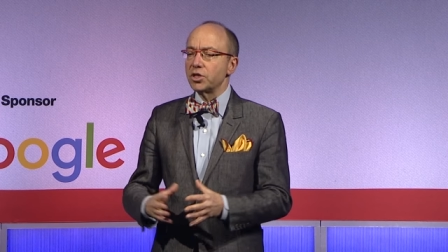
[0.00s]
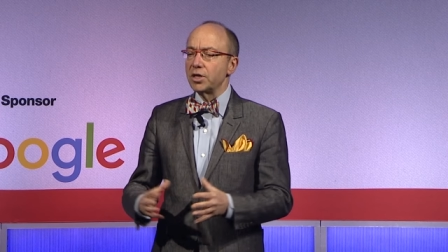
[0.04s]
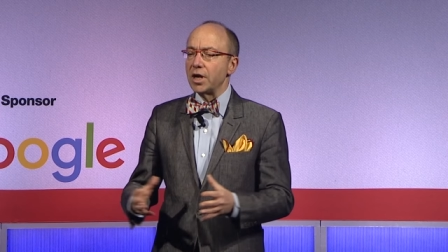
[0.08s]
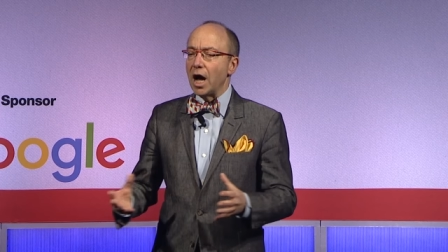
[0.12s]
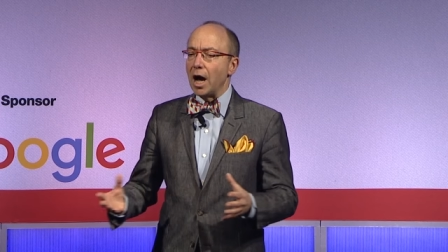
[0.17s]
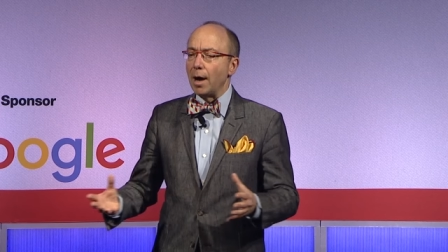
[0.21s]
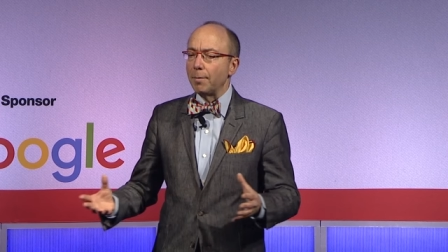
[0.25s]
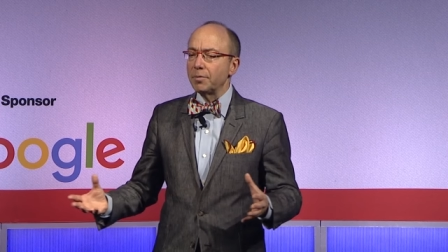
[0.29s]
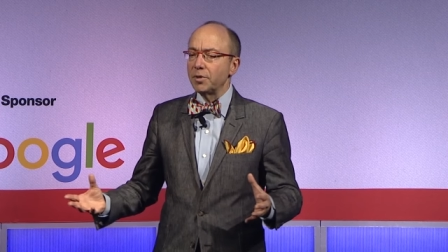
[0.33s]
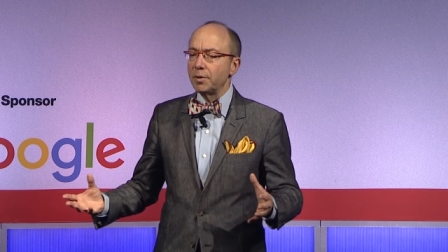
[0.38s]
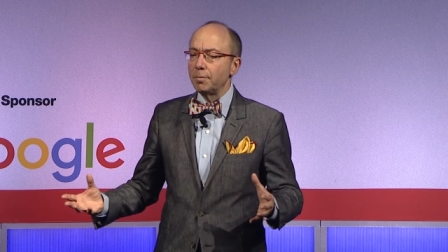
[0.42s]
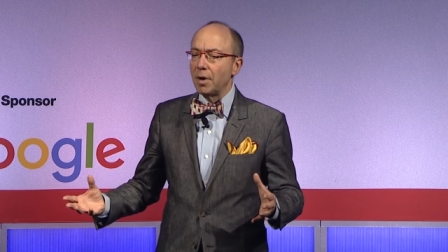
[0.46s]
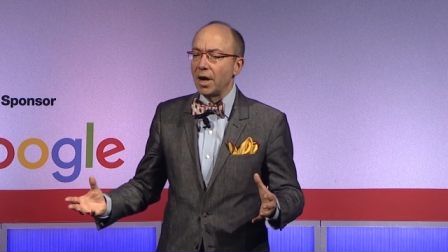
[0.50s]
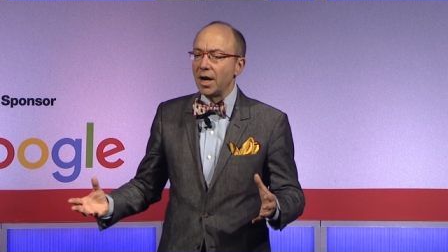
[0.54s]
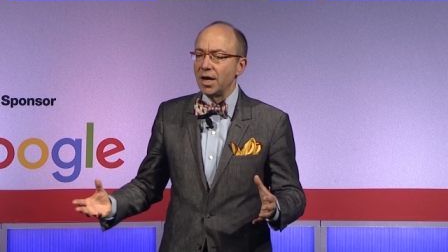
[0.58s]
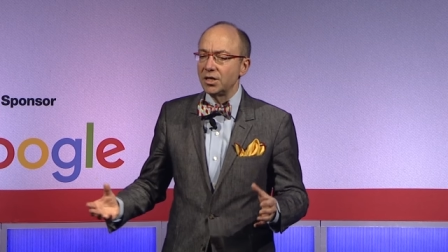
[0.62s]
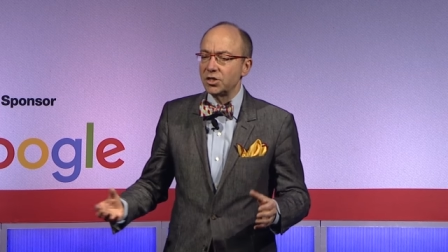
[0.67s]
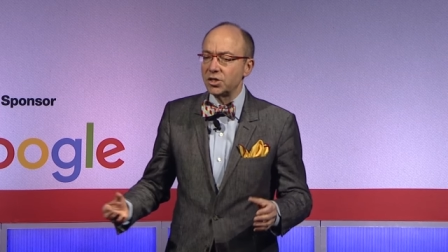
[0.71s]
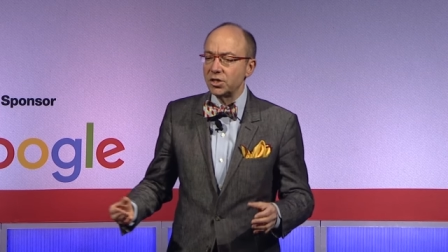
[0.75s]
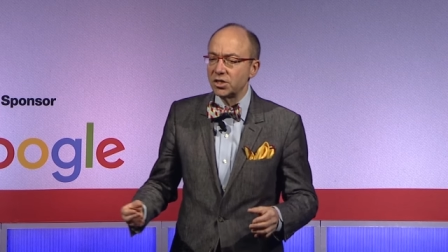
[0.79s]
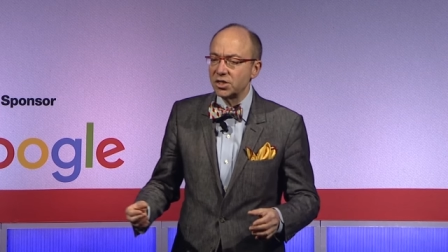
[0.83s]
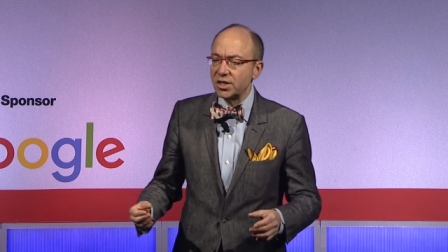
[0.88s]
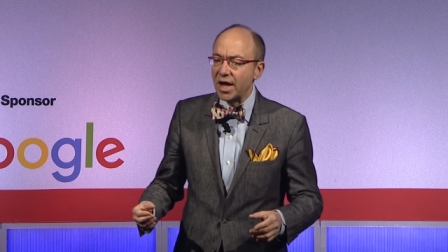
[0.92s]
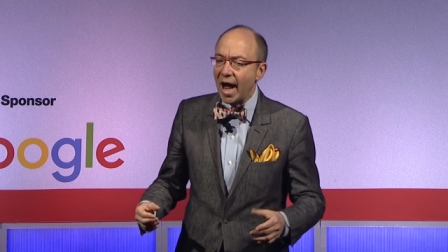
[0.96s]
and
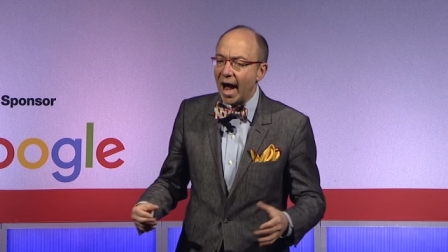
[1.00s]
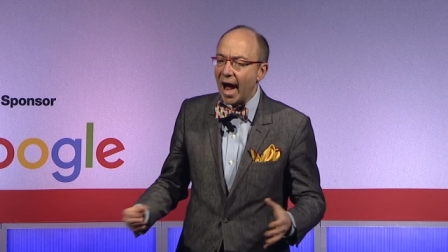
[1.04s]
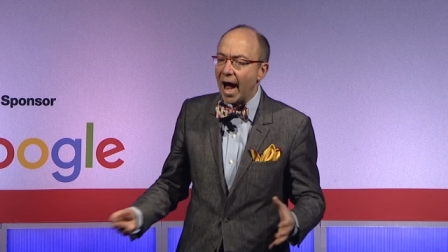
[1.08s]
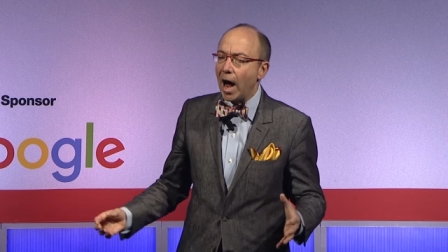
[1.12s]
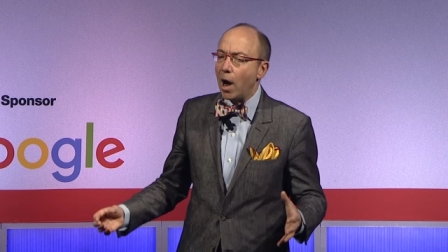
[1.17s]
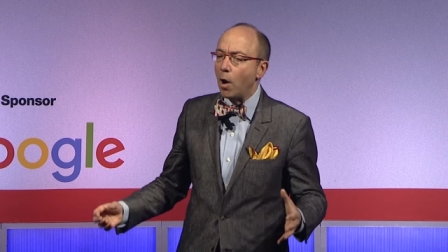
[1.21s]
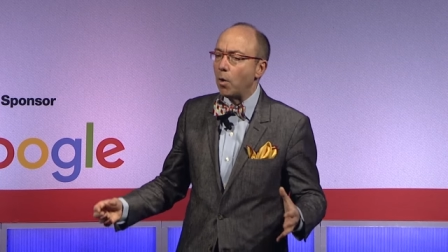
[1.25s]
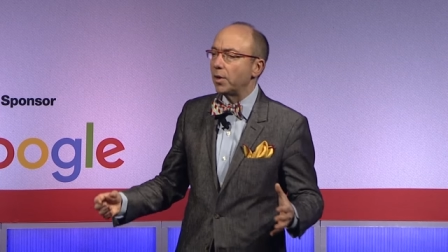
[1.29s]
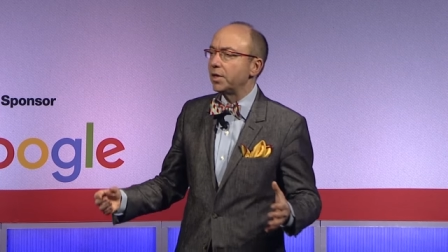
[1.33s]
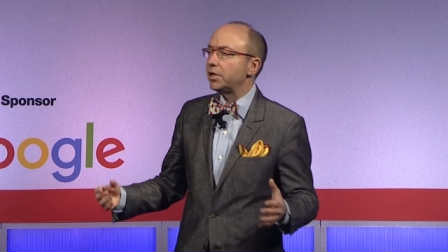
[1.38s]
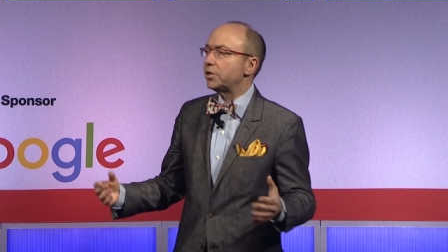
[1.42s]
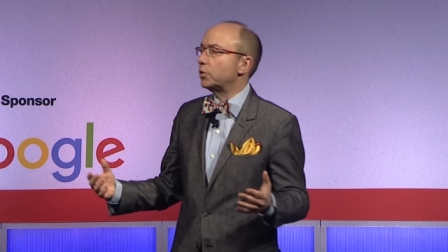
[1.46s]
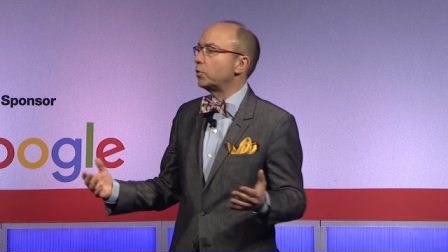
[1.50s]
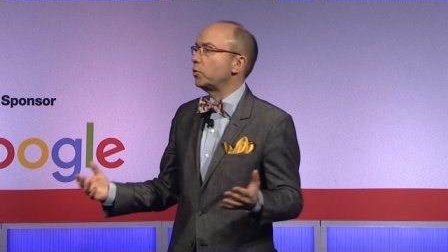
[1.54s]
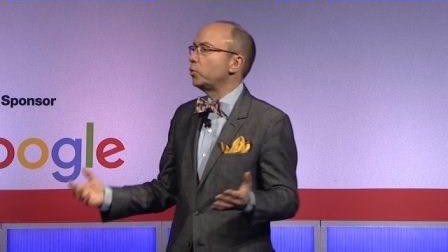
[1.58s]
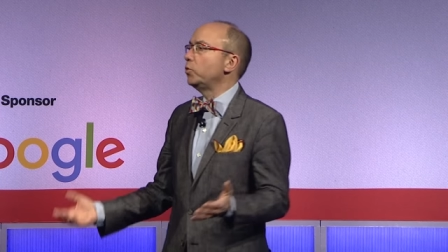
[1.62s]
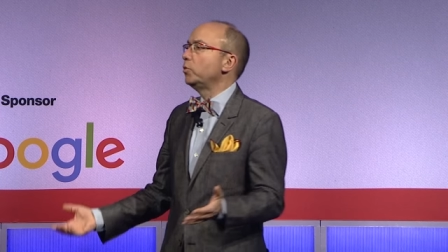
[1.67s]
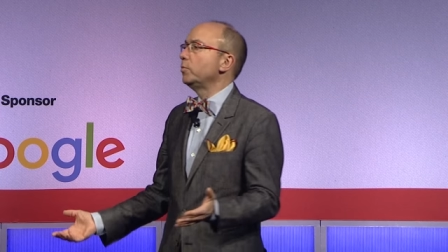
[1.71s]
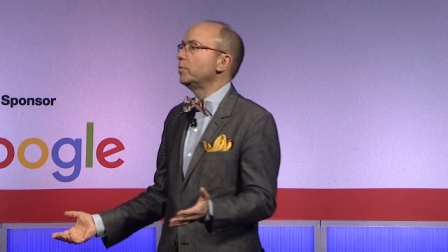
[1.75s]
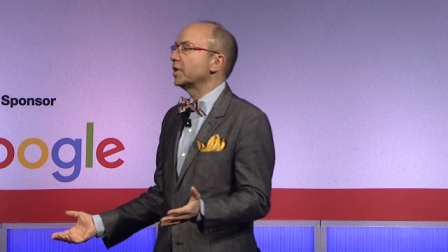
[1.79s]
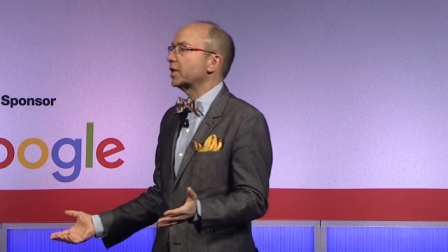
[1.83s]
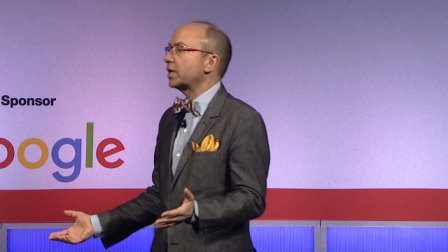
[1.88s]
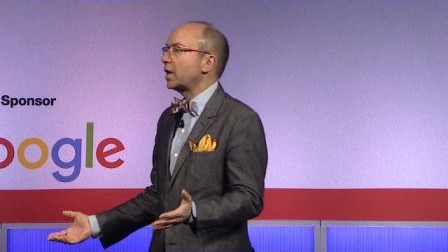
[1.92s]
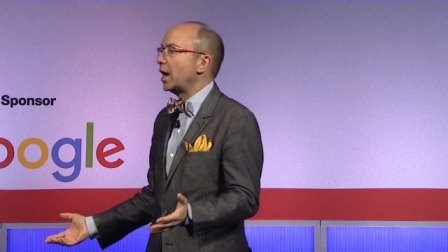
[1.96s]
optimizes how and to
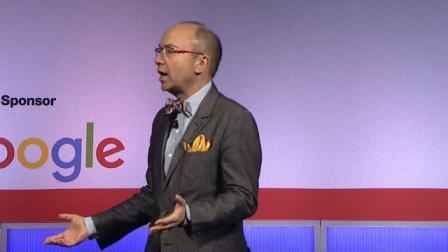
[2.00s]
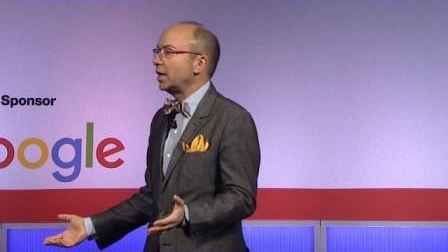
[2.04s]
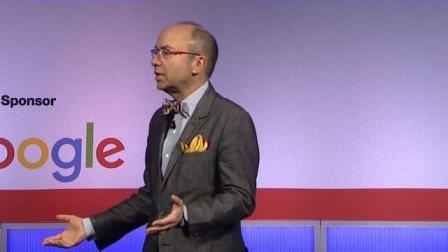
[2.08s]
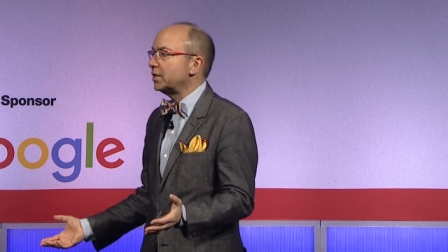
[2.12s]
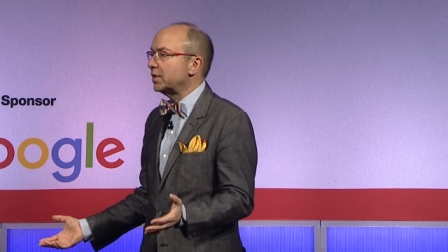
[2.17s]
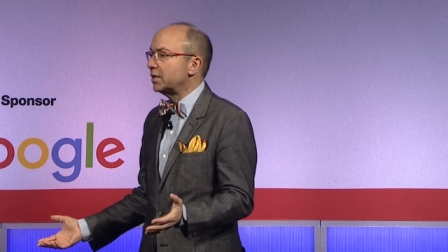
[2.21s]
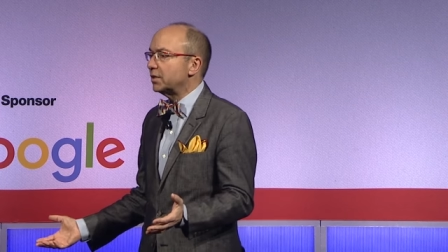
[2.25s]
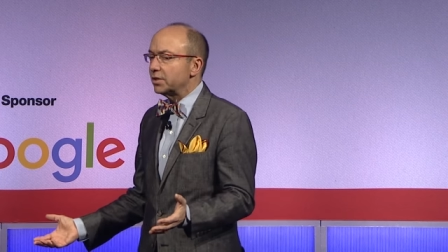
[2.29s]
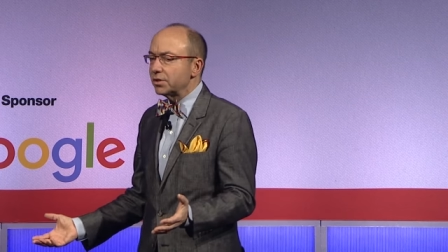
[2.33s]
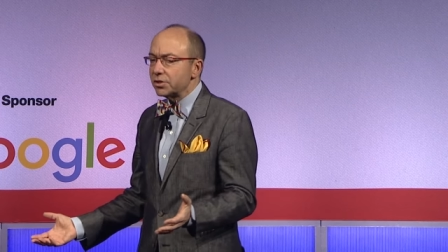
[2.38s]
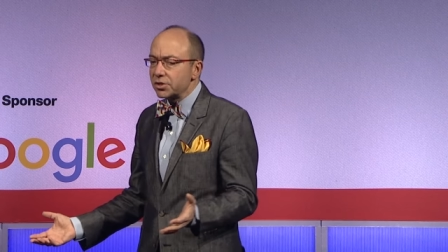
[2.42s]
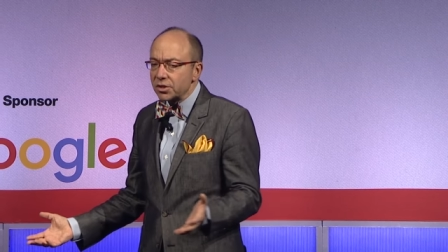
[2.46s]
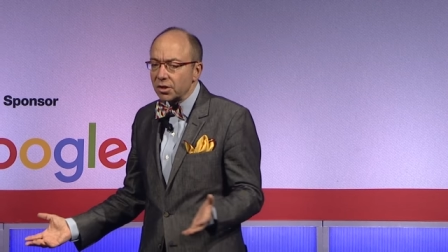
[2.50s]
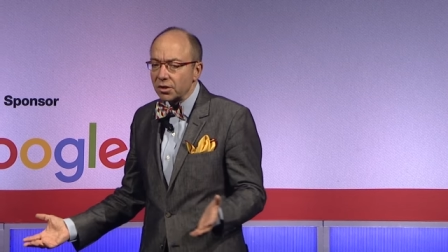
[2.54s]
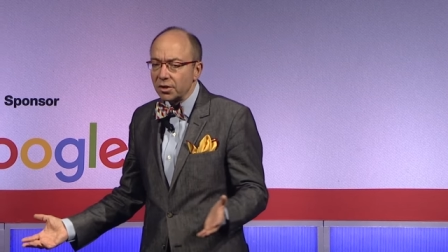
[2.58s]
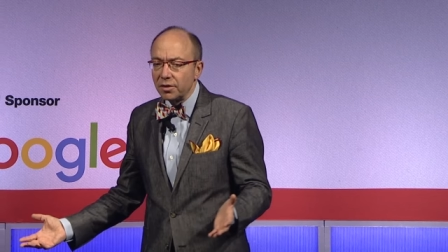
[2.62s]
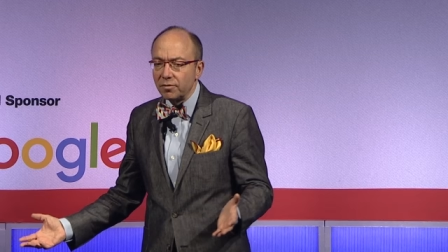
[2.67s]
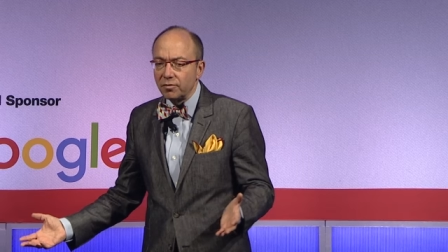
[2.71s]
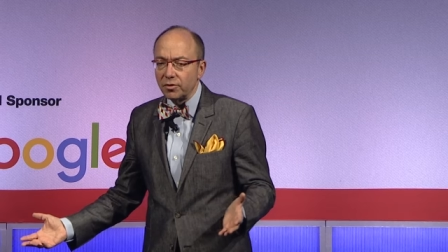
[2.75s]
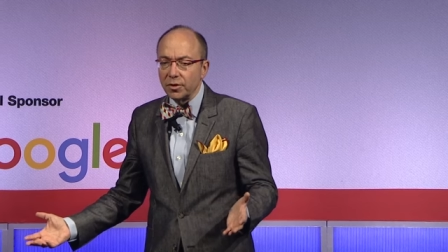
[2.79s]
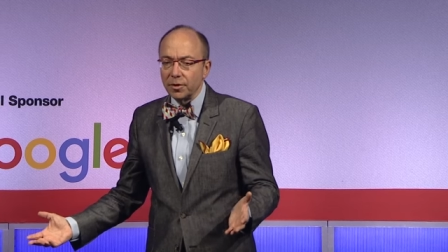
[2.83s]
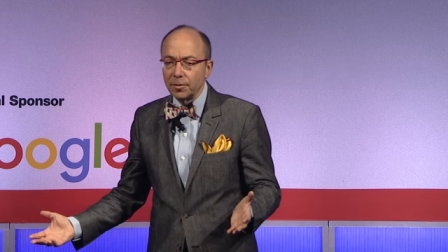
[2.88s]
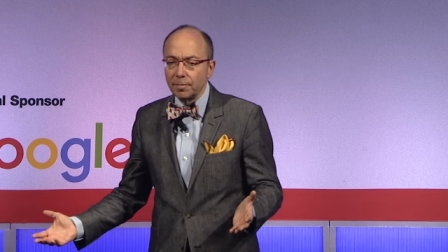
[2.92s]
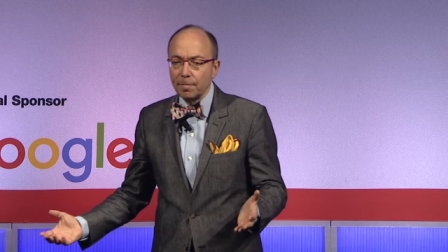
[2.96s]
whom the content is
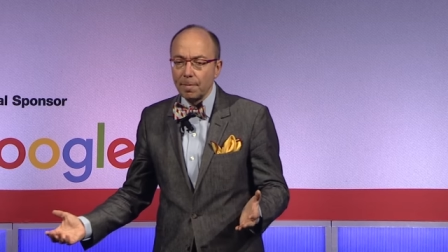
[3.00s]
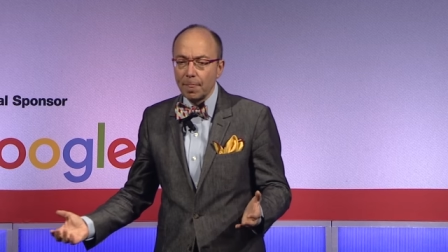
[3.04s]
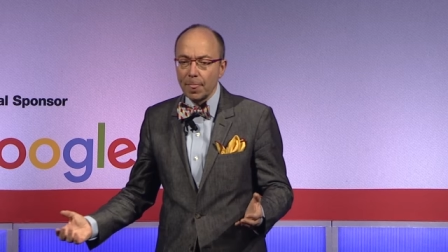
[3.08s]
delivered.